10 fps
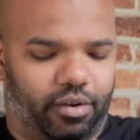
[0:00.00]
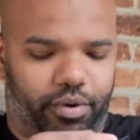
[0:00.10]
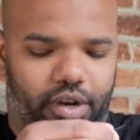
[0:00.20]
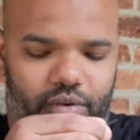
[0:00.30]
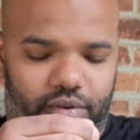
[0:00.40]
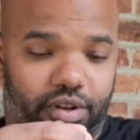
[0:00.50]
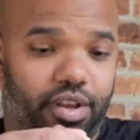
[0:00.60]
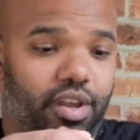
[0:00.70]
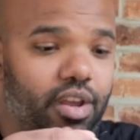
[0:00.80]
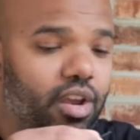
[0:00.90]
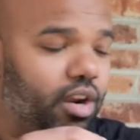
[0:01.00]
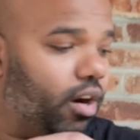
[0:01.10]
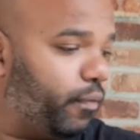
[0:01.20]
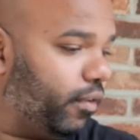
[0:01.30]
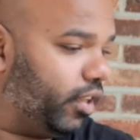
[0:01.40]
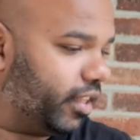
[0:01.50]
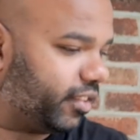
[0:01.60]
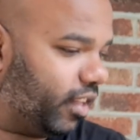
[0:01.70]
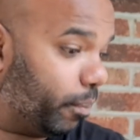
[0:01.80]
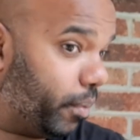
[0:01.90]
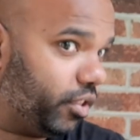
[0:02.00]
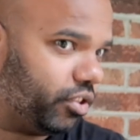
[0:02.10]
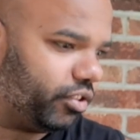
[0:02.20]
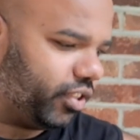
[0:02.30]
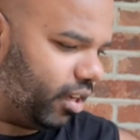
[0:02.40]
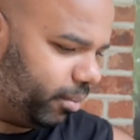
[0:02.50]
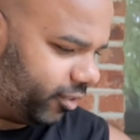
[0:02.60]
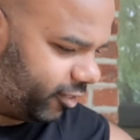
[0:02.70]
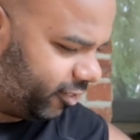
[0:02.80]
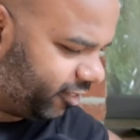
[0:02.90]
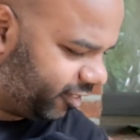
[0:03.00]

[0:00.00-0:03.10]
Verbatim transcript: there we go. Careful, let's not pinch ourselves.